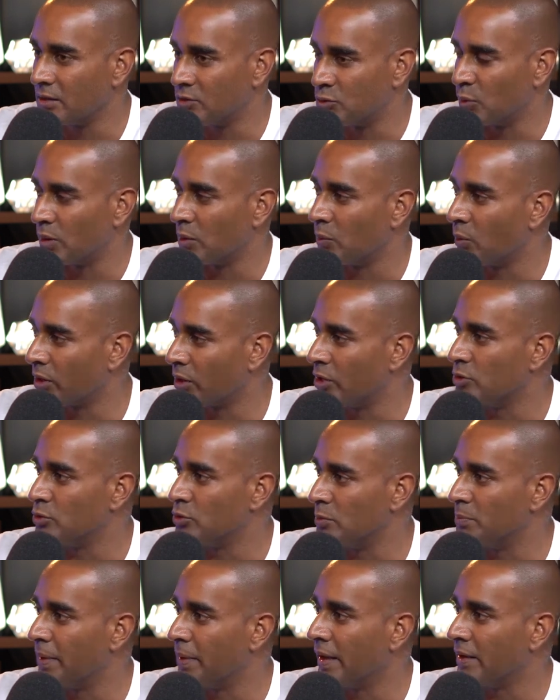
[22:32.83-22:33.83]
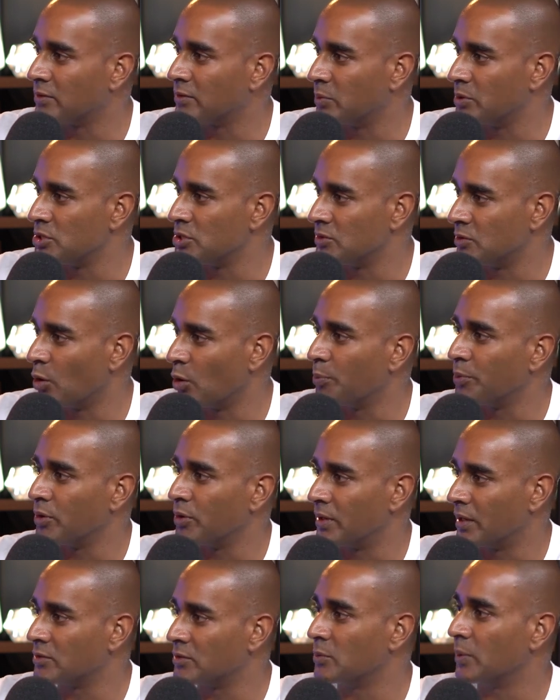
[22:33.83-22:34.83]
doing what I do best, which is helping
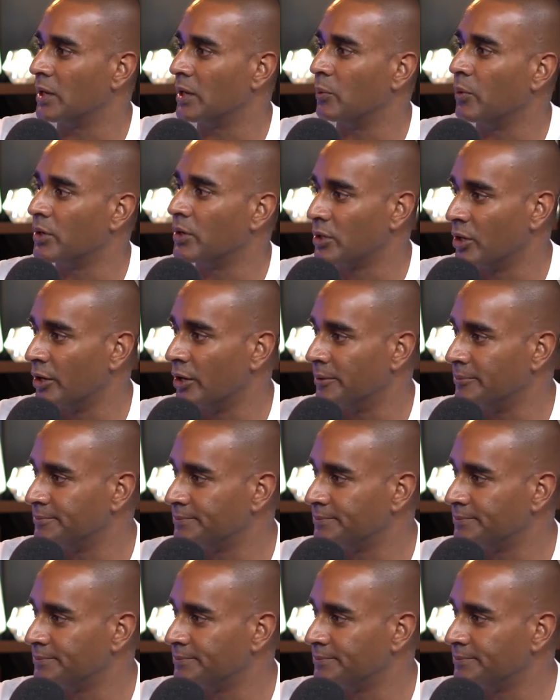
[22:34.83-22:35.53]
you get to where you want to go.